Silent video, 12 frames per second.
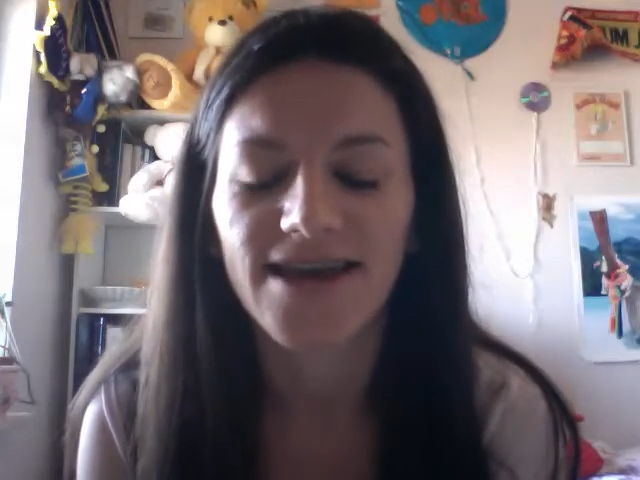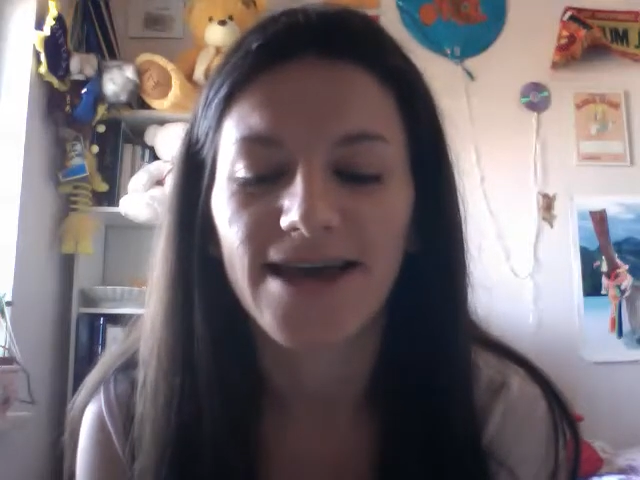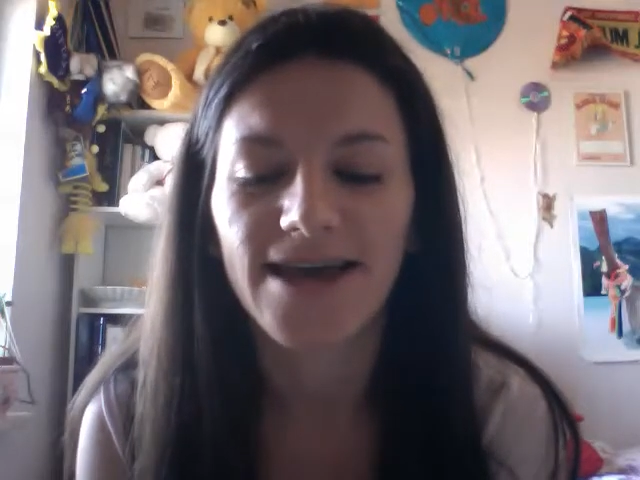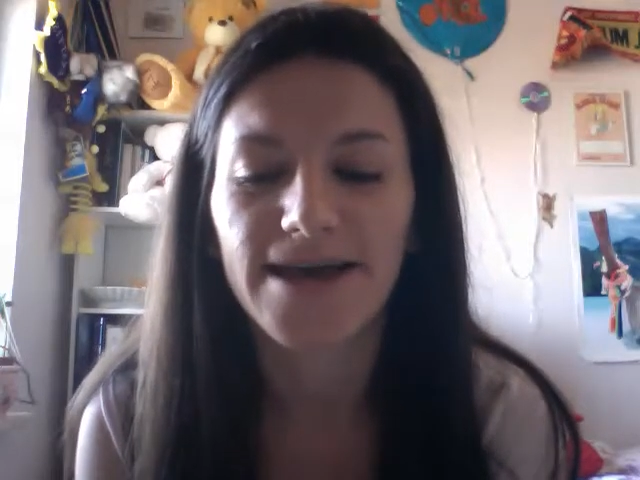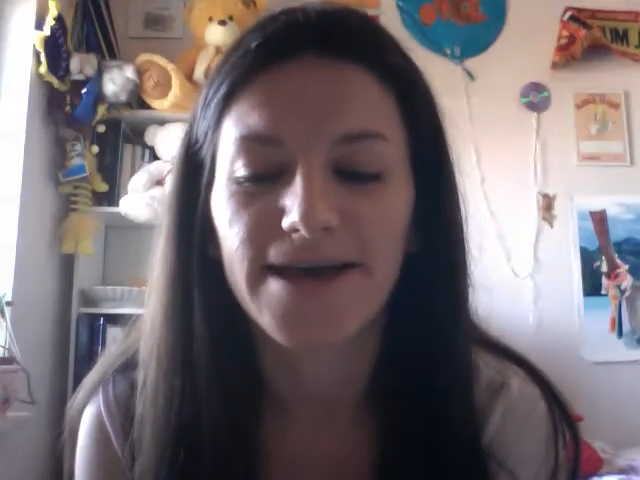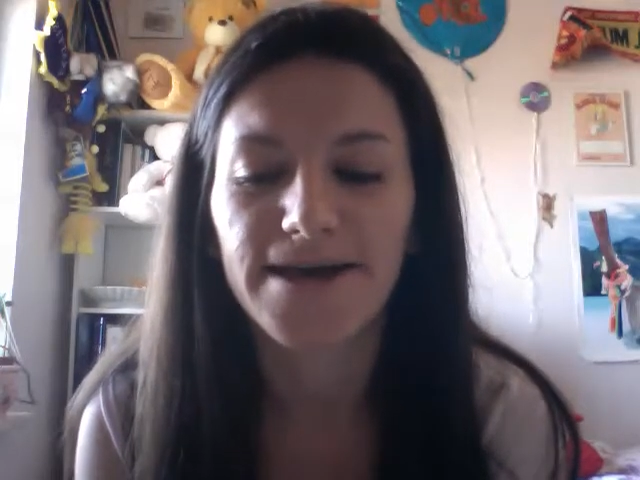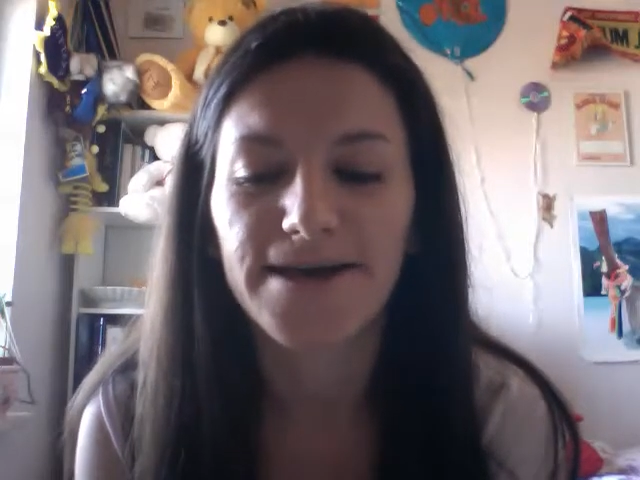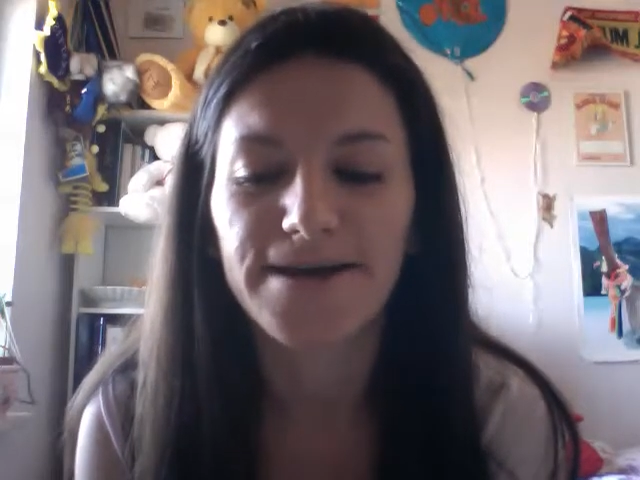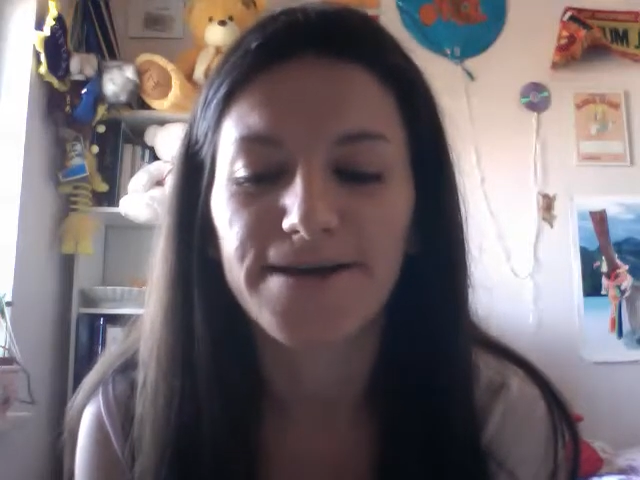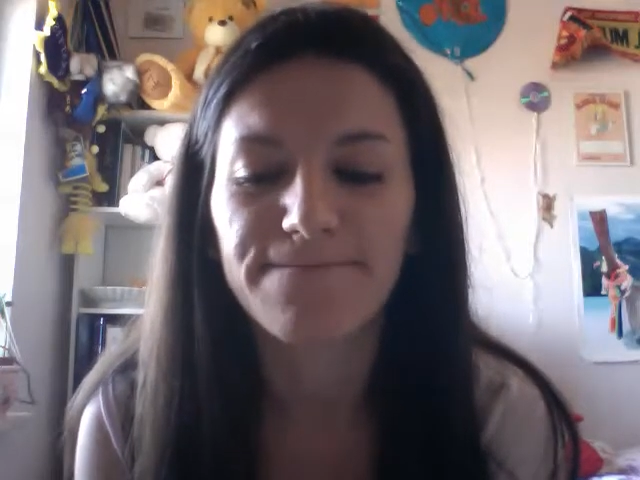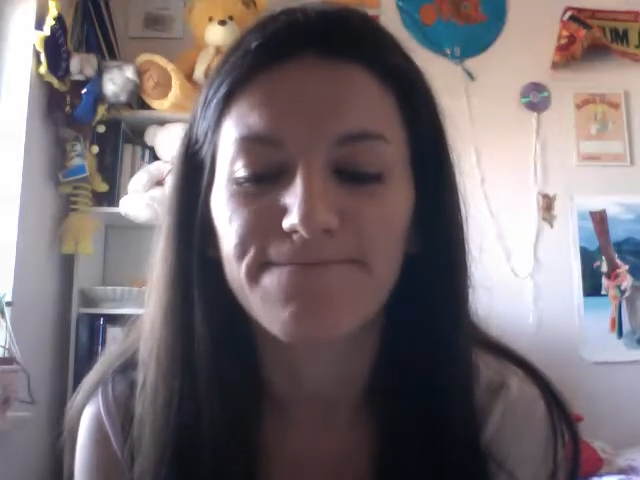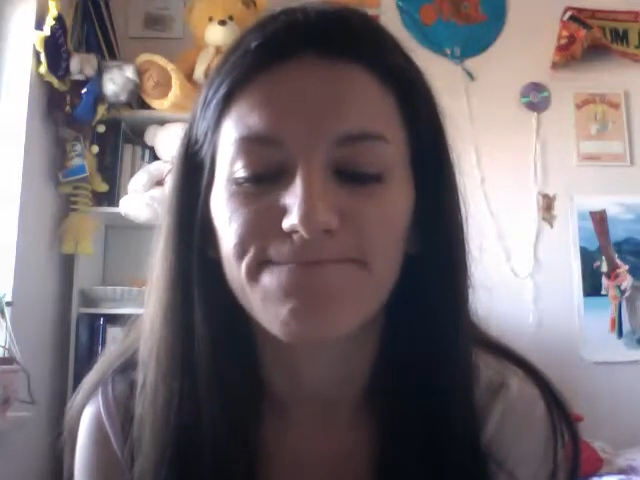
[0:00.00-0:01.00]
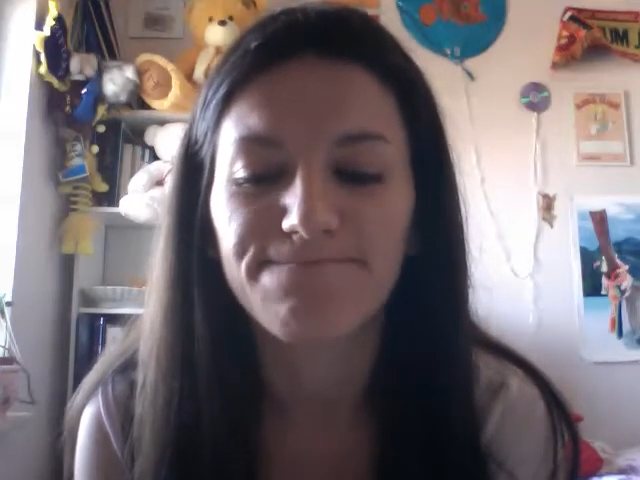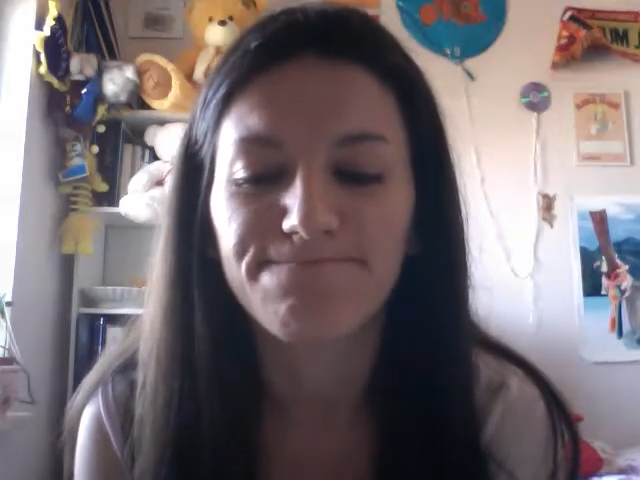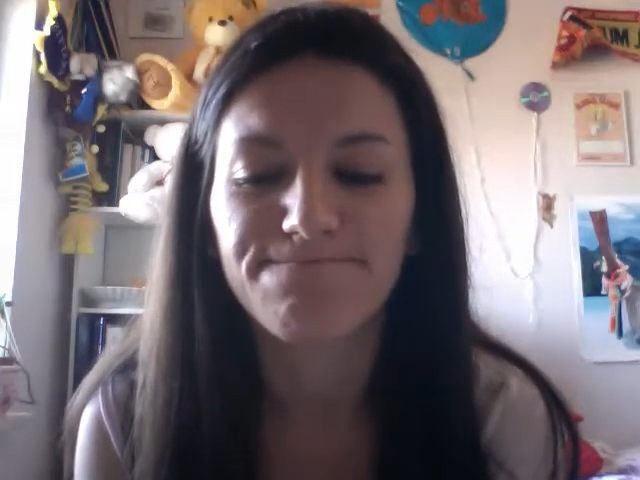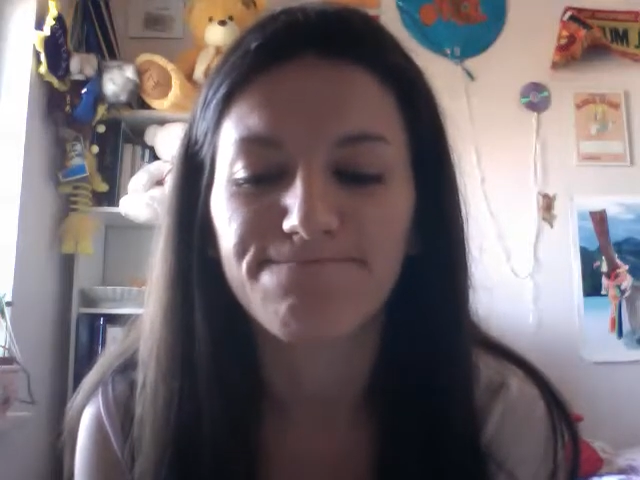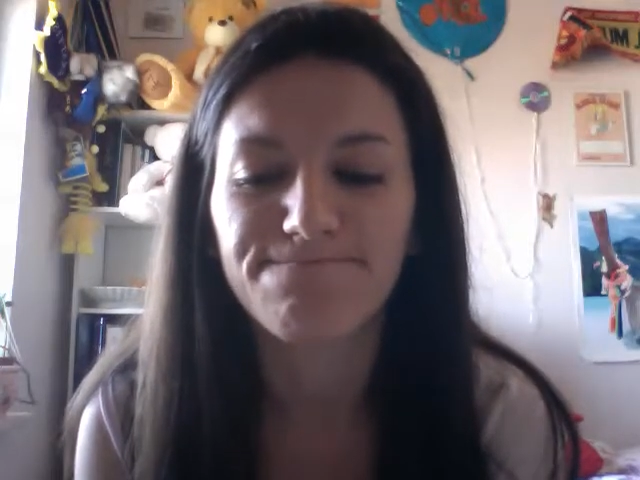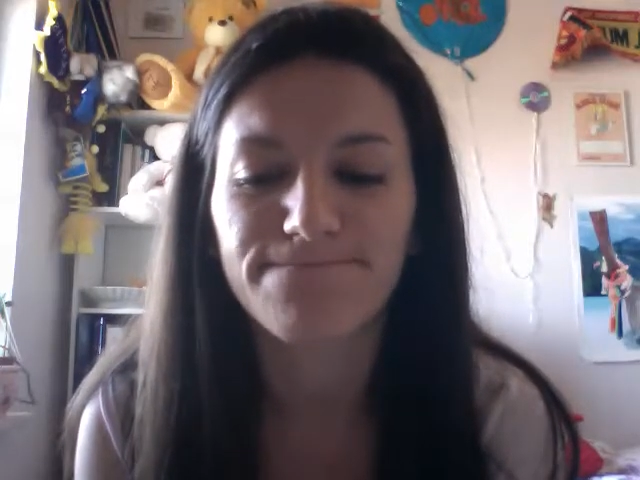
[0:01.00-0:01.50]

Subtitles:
Um,